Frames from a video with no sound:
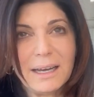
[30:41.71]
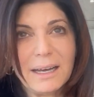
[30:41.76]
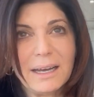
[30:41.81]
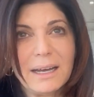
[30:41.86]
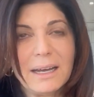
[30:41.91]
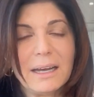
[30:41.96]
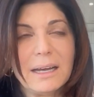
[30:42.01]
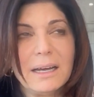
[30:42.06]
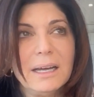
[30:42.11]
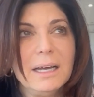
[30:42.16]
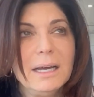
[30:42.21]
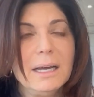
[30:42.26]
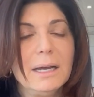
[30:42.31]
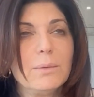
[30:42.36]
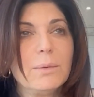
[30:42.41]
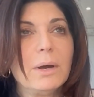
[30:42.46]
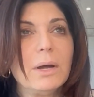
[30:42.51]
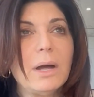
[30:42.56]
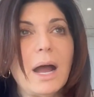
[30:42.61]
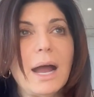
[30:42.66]
Yeah.
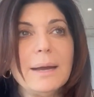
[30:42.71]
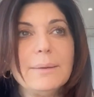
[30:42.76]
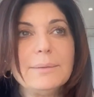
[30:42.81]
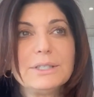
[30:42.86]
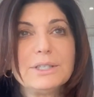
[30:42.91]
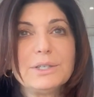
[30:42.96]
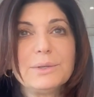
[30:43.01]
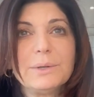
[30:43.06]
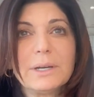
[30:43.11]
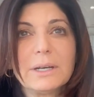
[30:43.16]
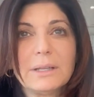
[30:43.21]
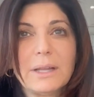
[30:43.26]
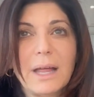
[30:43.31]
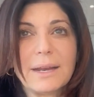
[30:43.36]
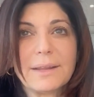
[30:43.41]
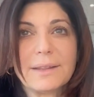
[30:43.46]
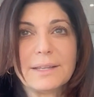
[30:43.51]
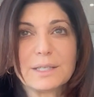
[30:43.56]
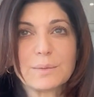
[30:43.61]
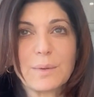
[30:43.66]
Well, I was doing a
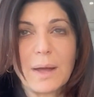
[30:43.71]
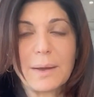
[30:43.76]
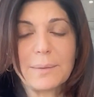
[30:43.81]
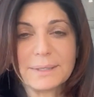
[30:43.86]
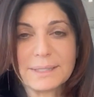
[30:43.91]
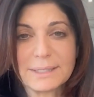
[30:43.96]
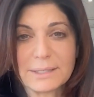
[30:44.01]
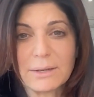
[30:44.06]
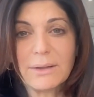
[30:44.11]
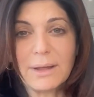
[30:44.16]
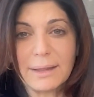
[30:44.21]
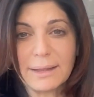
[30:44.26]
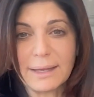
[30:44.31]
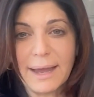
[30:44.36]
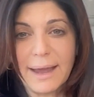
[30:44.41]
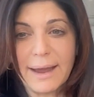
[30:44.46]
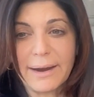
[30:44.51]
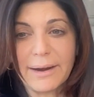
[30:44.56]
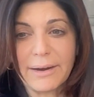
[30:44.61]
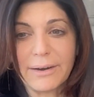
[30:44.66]
lot of this while I was still on the
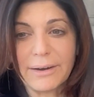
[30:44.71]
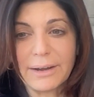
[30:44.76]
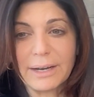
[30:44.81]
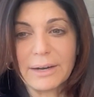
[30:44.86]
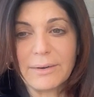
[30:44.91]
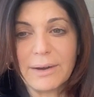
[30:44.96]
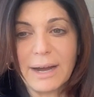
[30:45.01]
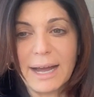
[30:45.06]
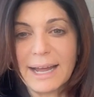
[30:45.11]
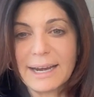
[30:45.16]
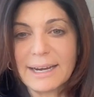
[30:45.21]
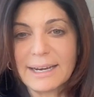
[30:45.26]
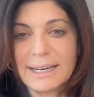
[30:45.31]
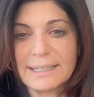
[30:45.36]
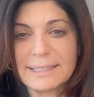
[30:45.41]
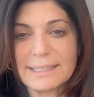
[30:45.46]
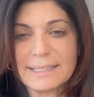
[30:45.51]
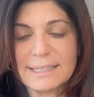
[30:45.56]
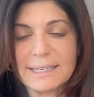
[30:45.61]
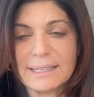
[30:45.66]
air. You know, I had an
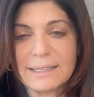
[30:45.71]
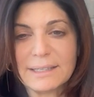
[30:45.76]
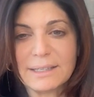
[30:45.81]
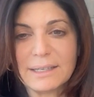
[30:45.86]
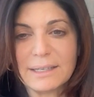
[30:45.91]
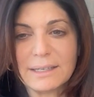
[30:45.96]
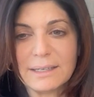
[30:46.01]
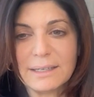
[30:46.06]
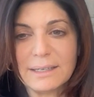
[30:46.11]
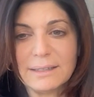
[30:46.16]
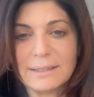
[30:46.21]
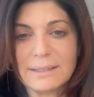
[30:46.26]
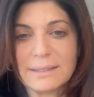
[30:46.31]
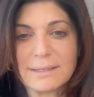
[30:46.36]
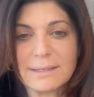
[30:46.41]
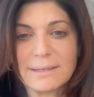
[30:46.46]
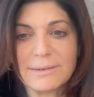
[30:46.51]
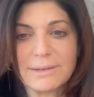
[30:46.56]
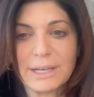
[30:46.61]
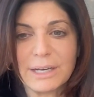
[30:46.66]
incident in the
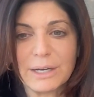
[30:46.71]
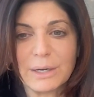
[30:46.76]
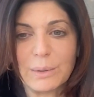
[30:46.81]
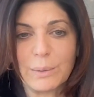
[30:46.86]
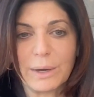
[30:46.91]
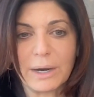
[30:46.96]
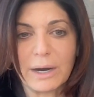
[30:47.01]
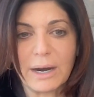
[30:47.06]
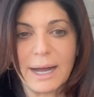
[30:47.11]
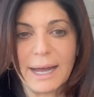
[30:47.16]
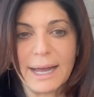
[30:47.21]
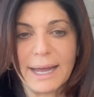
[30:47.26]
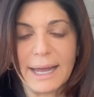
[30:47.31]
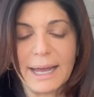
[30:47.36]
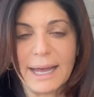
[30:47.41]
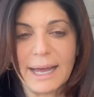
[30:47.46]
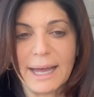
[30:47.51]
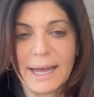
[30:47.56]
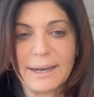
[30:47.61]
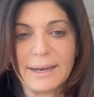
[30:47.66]
studio where I
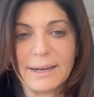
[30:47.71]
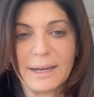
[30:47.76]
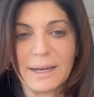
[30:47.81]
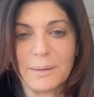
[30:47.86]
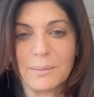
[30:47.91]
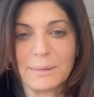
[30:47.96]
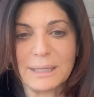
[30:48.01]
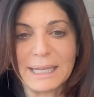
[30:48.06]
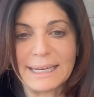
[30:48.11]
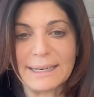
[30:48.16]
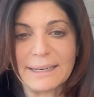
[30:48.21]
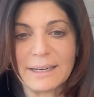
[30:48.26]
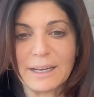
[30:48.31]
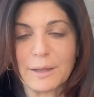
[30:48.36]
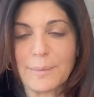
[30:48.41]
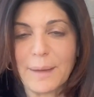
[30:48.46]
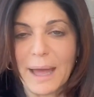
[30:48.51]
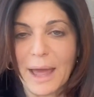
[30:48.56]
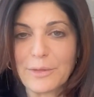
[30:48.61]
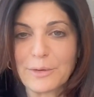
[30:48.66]
had landed on the
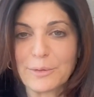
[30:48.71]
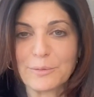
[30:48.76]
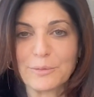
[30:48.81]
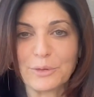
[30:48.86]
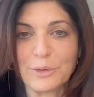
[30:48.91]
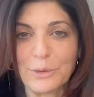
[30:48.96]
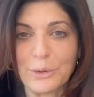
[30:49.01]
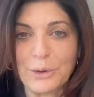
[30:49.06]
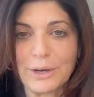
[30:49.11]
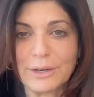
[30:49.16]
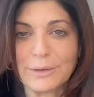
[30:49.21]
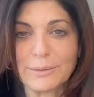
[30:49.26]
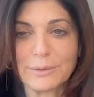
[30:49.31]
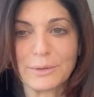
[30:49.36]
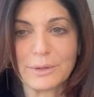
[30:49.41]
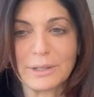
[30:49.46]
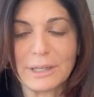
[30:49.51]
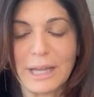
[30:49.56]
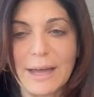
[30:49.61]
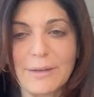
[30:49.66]
bathroom floor
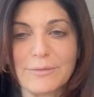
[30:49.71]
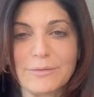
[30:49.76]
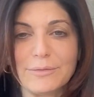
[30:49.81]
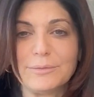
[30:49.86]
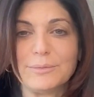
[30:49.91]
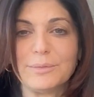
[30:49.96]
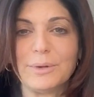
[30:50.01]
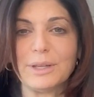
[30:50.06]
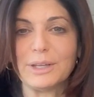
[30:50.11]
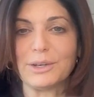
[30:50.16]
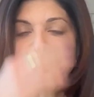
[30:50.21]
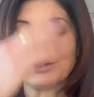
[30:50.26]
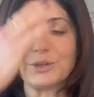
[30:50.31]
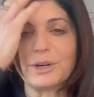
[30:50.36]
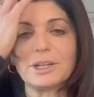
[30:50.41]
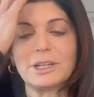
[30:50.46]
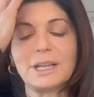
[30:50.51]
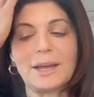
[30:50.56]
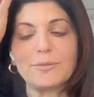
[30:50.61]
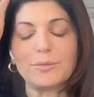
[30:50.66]
live, but
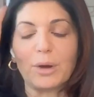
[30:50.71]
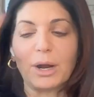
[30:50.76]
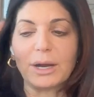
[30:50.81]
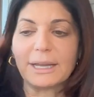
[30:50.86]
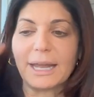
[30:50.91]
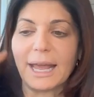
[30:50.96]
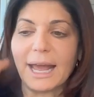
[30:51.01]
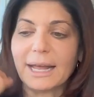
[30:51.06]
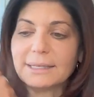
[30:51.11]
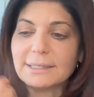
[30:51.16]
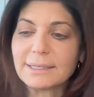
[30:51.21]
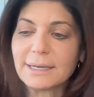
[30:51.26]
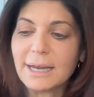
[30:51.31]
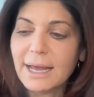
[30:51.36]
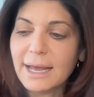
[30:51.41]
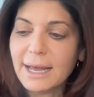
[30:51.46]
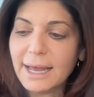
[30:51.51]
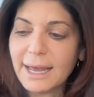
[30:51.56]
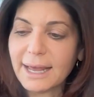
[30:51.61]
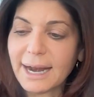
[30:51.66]
during a live
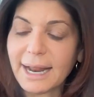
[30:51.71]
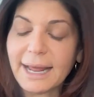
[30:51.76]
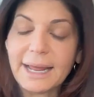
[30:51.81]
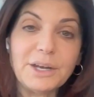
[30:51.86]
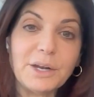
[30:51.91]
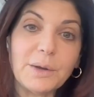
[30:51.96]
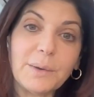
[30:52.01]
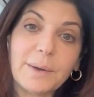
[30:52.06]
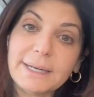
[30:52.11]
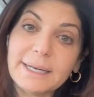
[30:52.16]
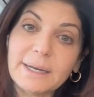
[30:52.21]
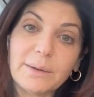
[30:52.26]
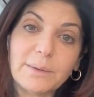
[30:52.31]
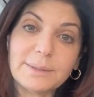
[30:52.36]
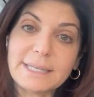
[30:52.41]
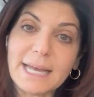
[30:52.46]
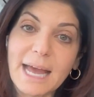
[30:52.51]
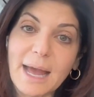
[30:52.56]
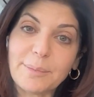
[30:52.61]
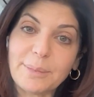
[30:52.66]
broadcast, and I had no idea what
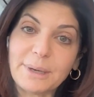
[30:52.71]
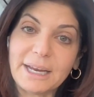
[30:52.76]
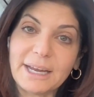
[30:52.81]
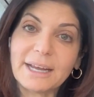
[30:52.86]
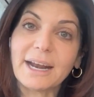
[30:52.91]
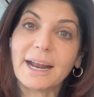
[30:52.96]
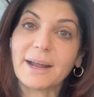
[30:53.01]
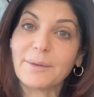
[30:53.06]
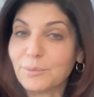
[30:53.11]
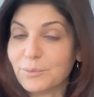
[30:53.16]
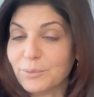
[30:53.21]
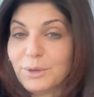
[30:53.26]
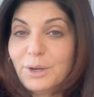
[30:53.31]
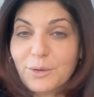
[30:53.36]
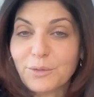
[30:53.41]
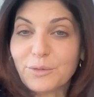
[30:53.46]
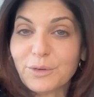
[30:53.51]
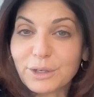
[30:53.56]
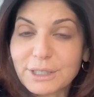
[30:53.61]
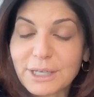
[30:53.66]
was happening. And
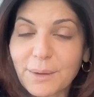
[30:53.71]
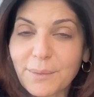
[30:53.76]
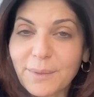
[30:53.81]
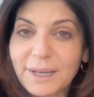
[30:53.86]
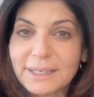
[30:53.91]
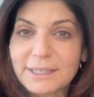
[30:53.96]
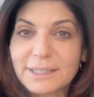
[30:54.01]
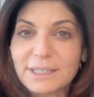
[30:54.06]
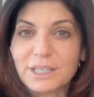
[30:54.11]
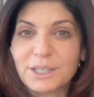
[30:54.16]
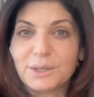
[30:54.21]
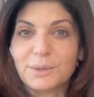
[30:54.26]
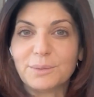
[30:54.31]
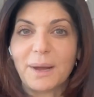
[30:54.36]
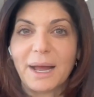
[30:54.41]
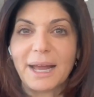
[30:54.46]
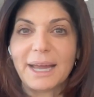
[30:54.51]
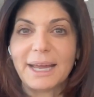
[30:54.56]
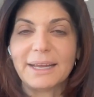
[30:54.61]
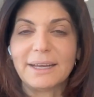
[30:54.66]
first I went to
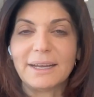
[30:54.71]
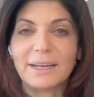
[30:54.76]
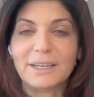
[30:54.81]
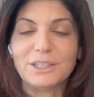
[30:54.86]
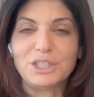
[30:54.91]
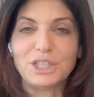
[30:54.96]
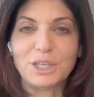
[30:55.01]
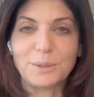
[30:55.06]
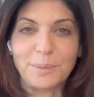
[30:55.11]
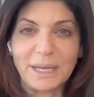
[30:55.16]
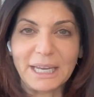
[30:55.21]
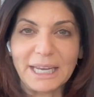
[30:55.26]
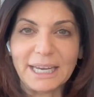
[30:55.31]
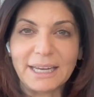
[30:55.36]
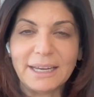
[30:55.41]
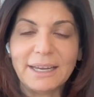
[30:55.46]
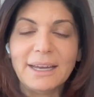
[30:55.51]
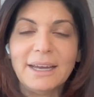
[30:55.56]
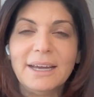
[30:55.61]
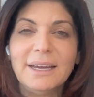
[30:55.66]
my
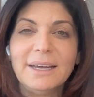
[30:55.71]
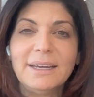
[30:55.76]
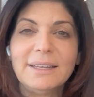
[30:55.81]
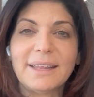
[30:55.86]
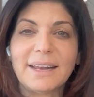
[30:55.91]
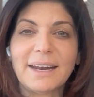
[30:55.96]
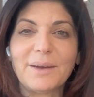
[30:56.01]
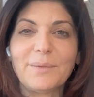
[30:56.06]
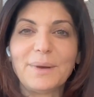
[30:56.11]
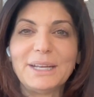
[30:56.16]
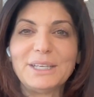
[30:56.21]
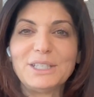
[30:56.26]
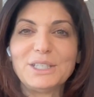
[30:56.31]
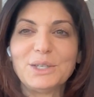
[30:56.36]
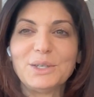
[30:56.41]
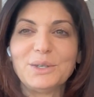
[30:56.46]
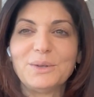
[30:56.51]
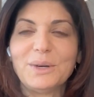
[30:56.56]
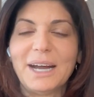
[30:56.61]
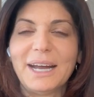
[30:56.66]
GP, then I went
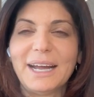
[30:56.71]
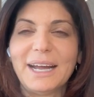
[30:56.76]
to